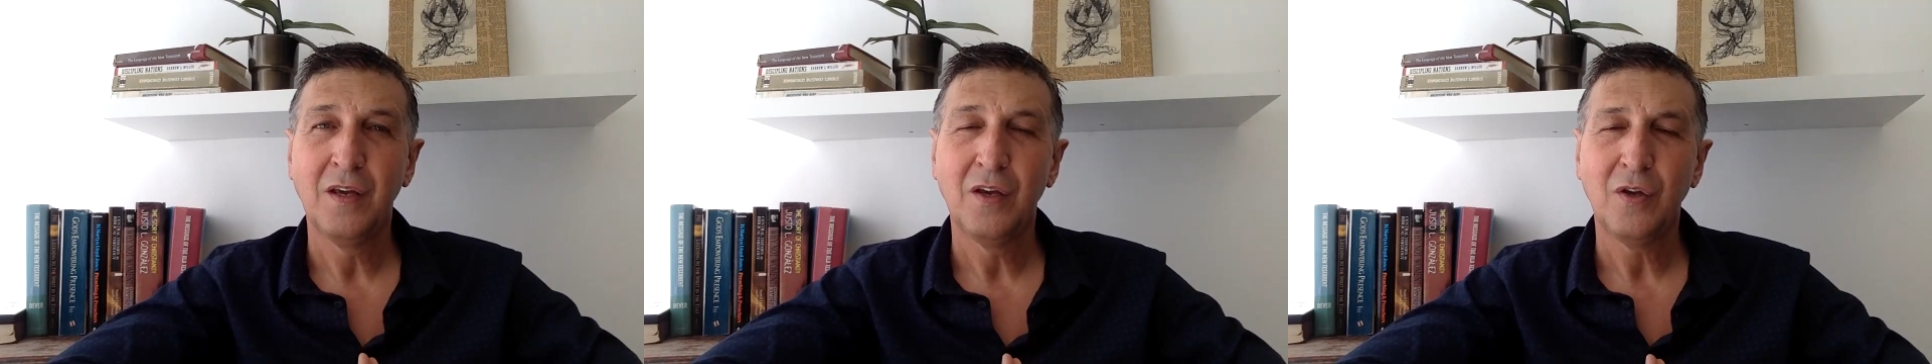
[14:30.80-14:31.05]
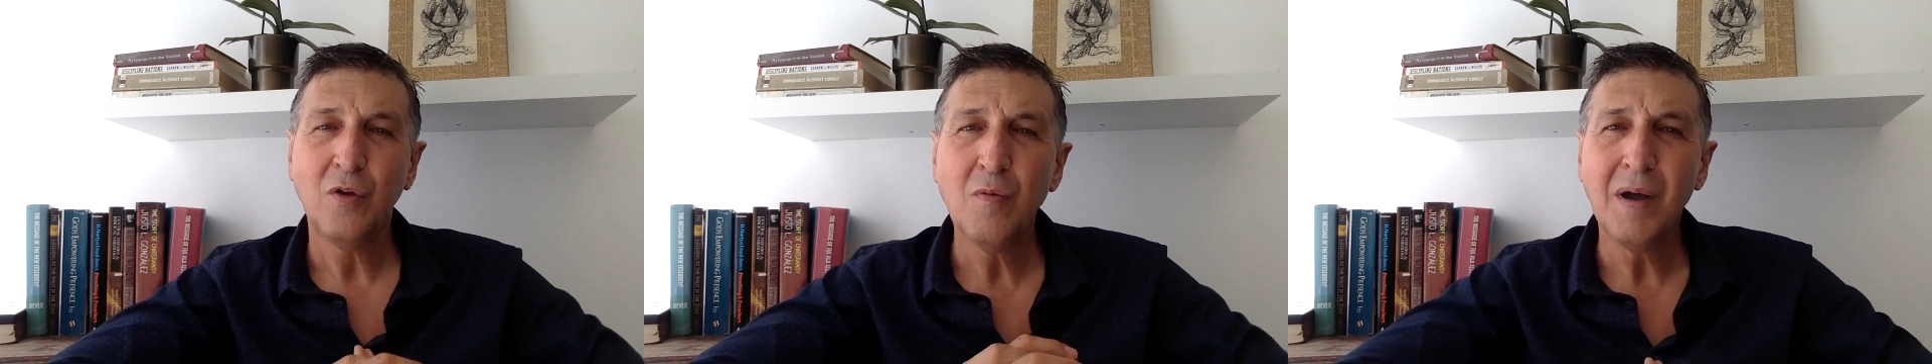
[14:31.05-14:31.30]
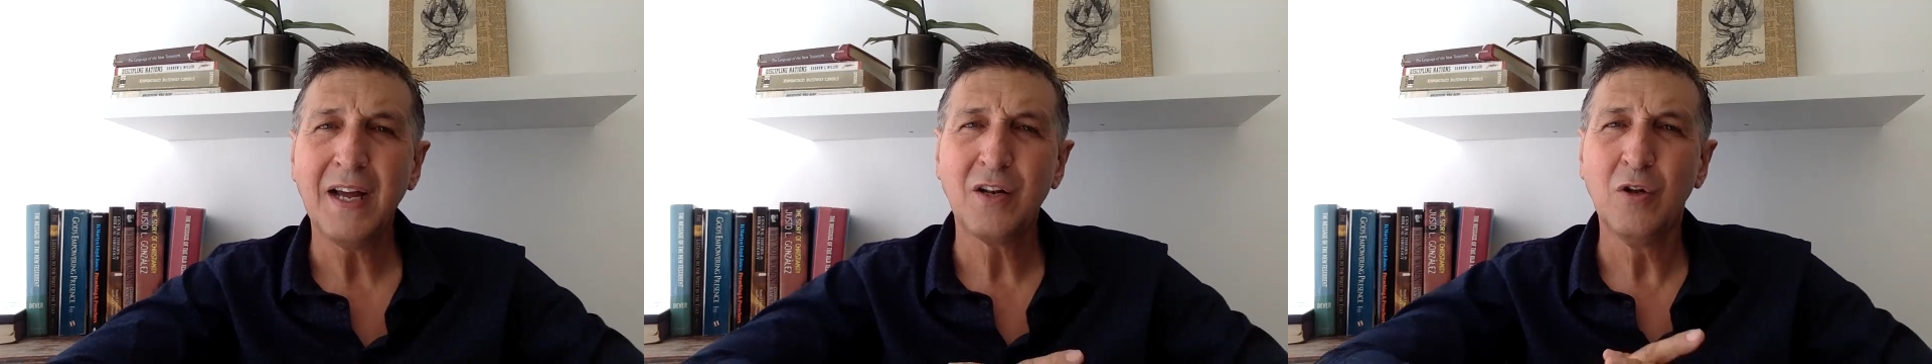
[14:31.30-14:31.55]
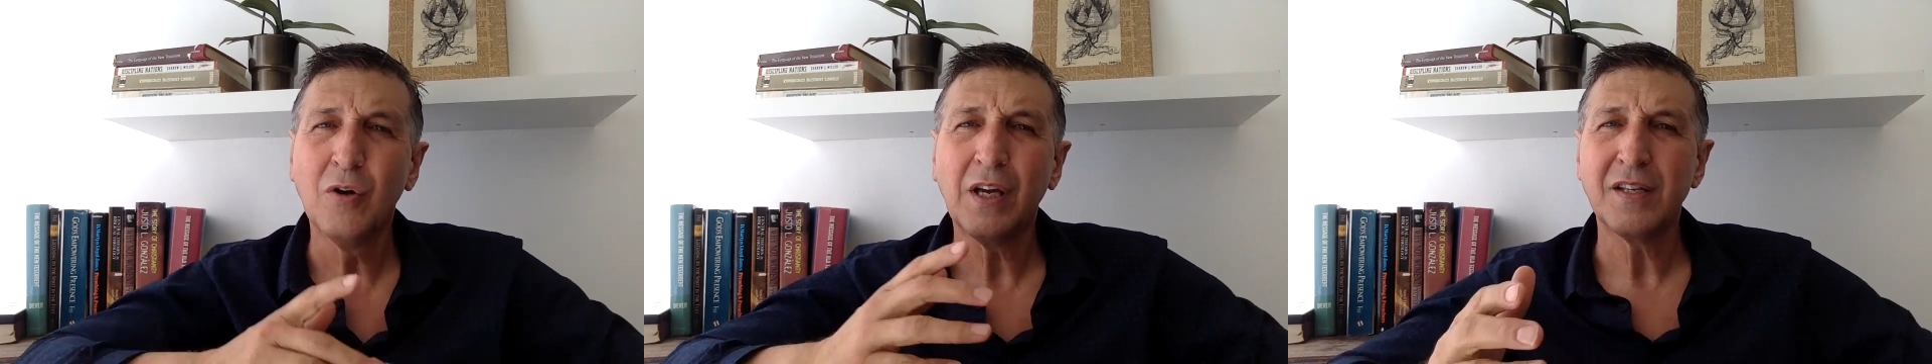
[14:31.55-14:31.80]
You might
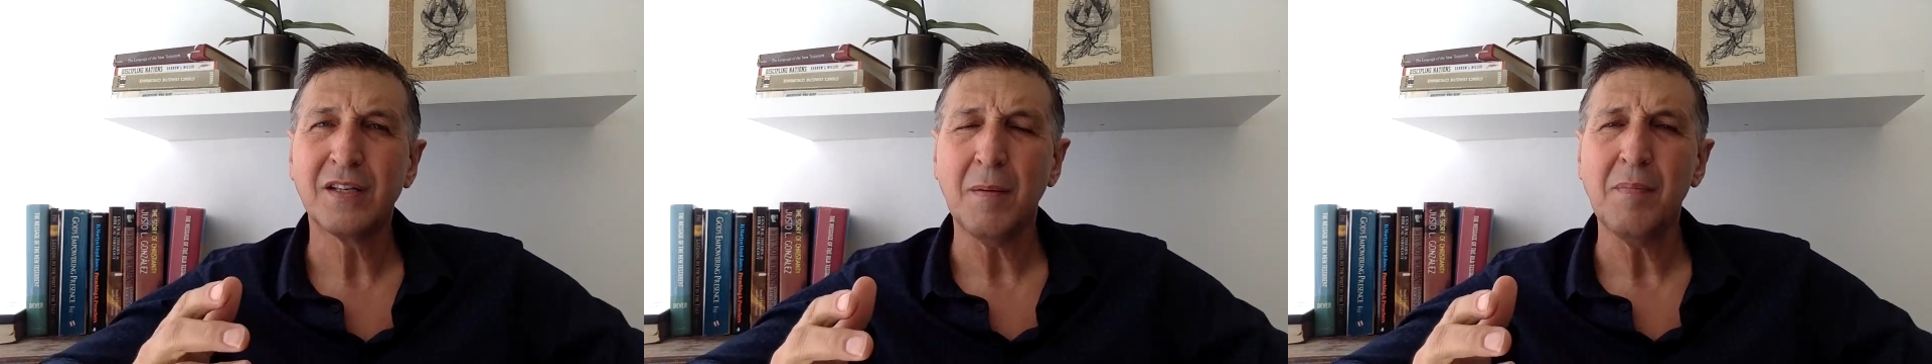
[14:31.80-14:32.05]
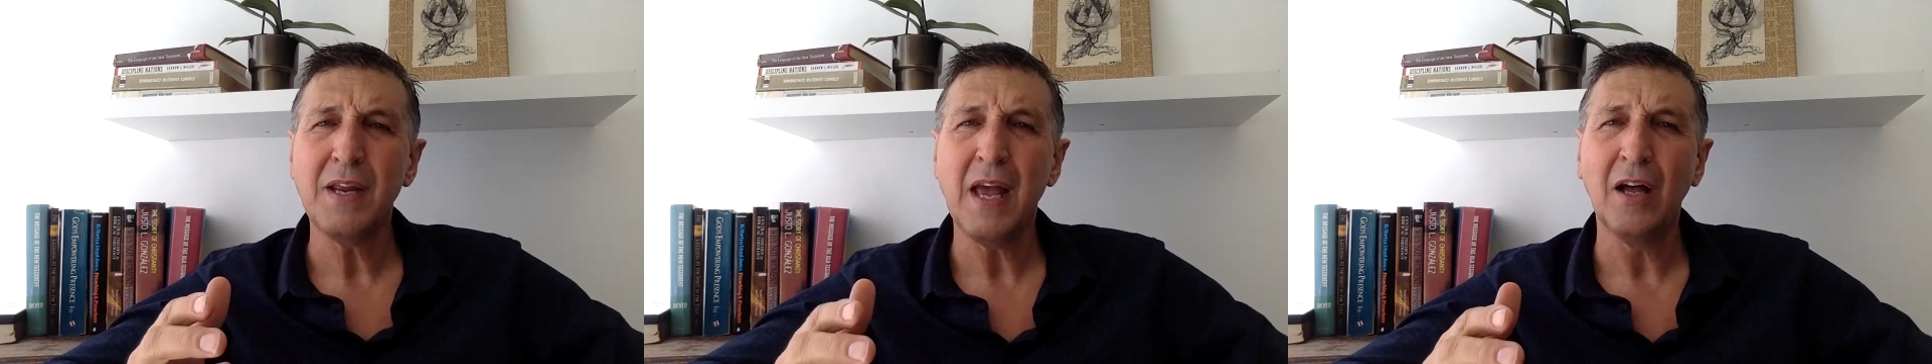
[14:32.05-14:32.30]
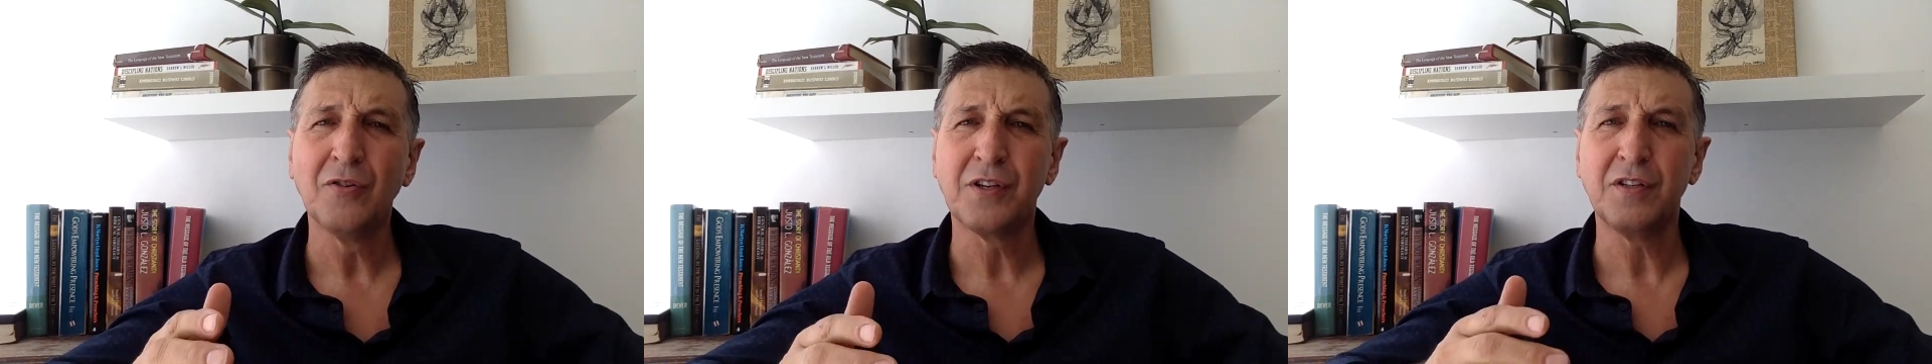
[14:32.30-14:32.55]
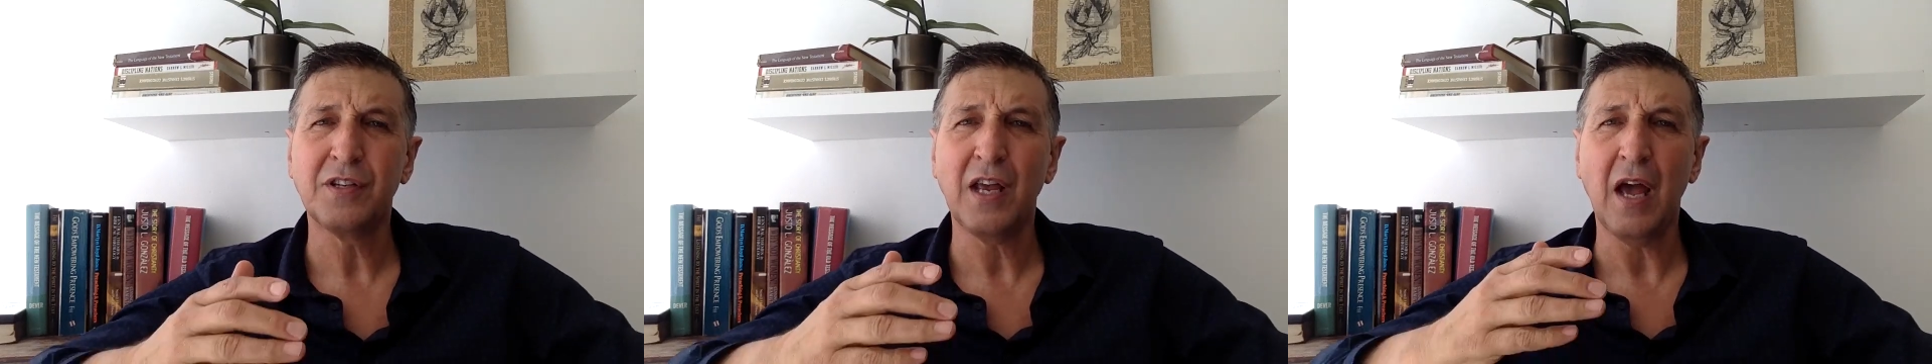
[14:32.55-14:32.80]
look at somebody else and
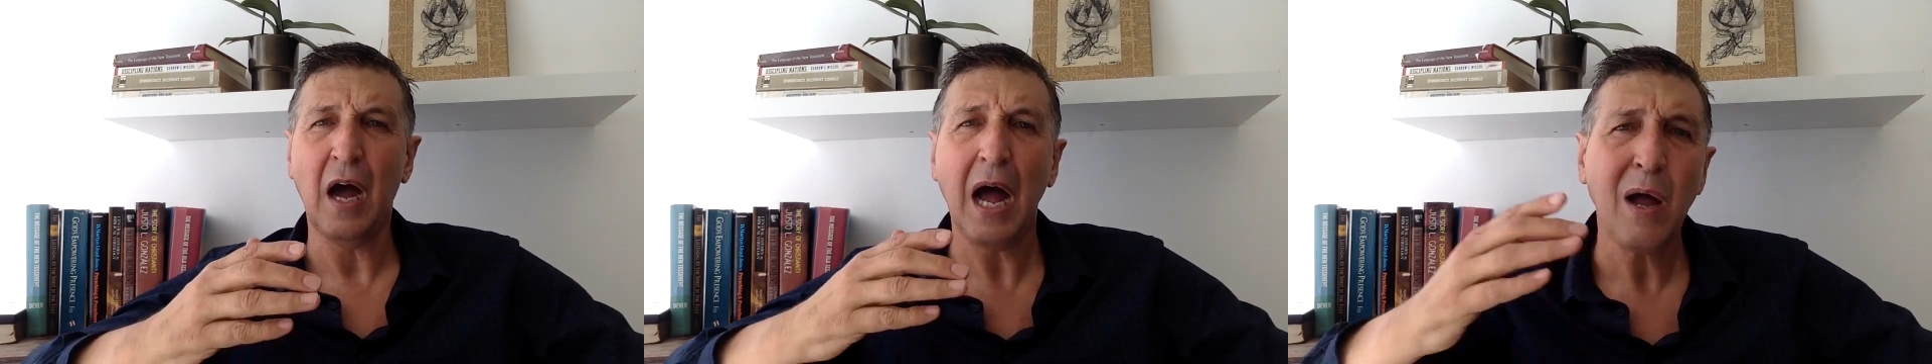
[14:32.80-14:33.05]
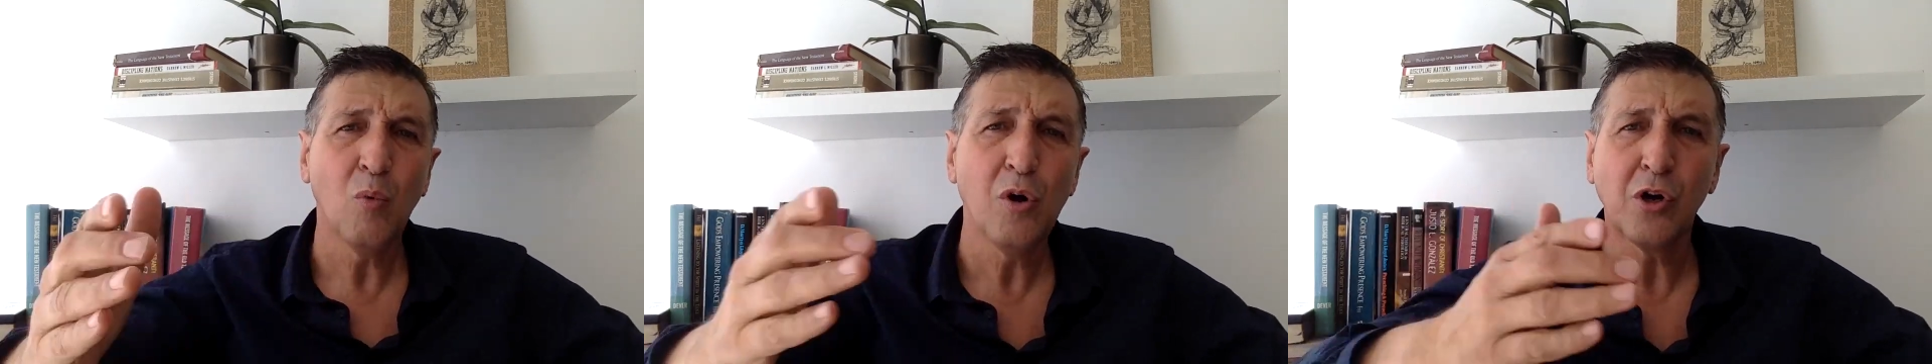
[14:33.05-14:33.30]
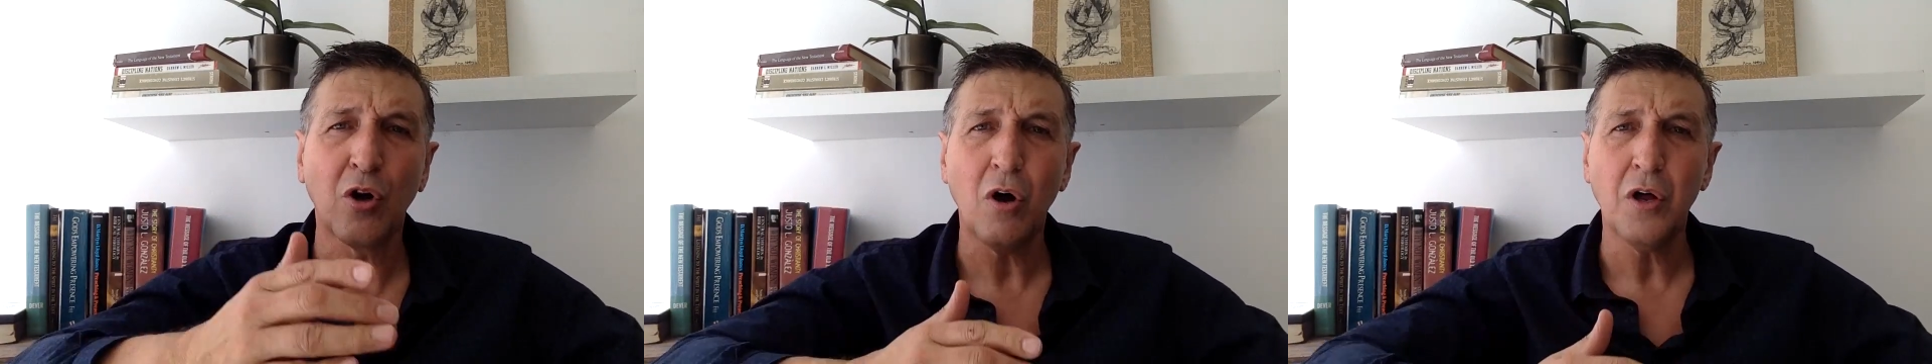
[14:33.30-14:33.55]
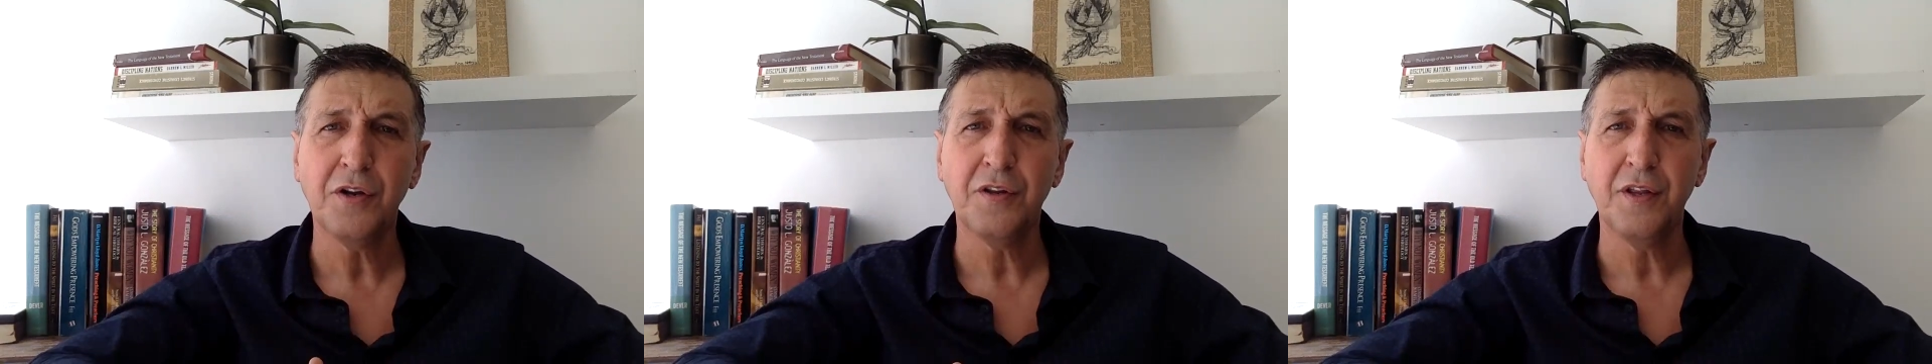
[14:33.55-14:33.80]
say, I work
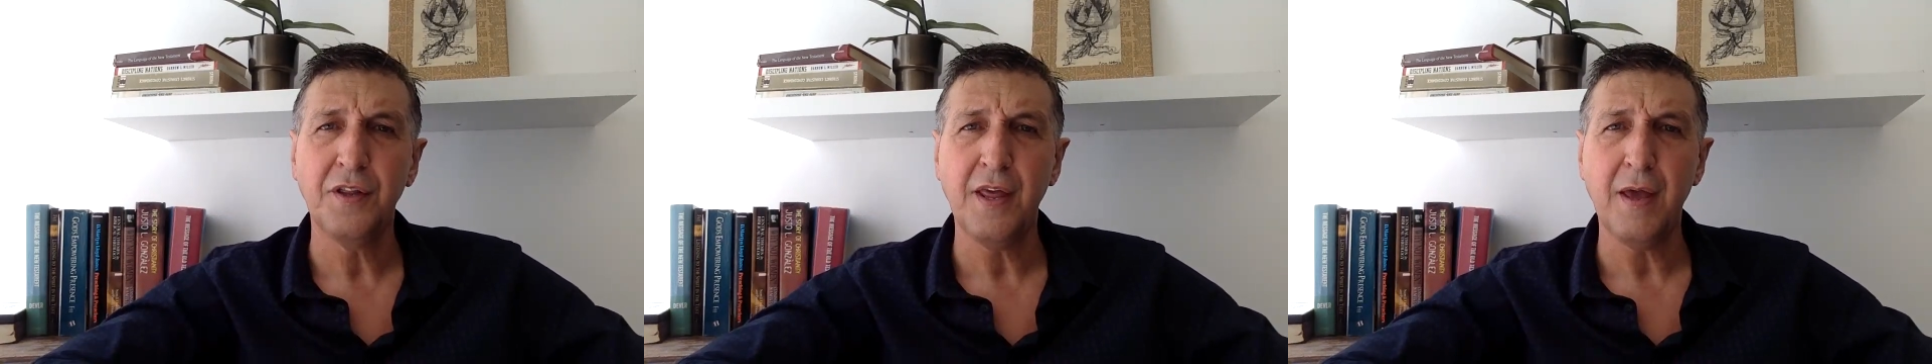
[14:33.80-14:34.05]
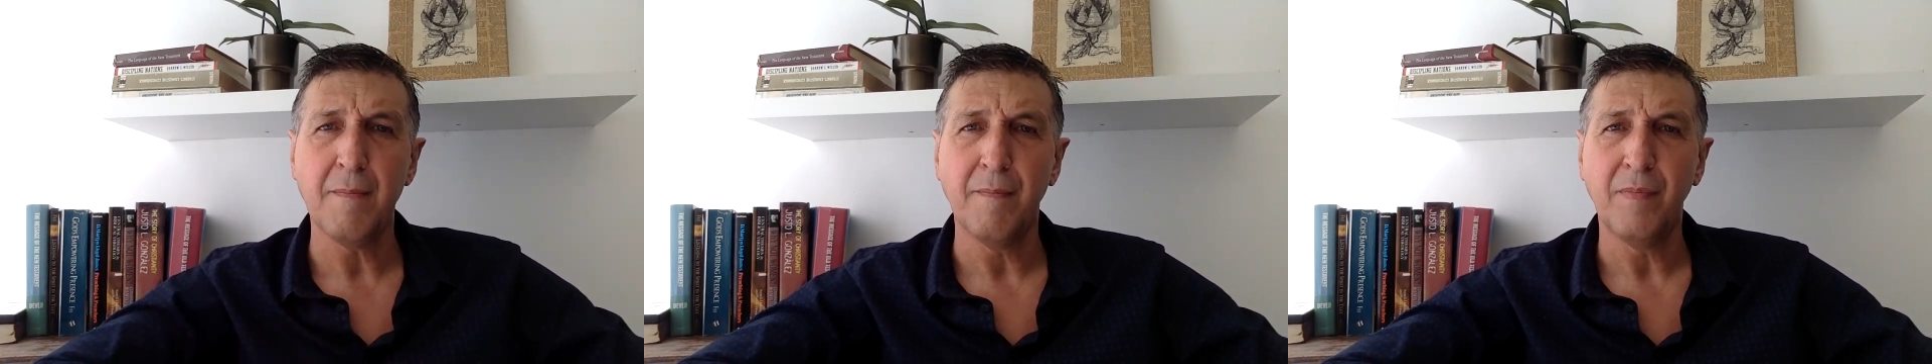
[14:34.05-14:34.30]
harder than them.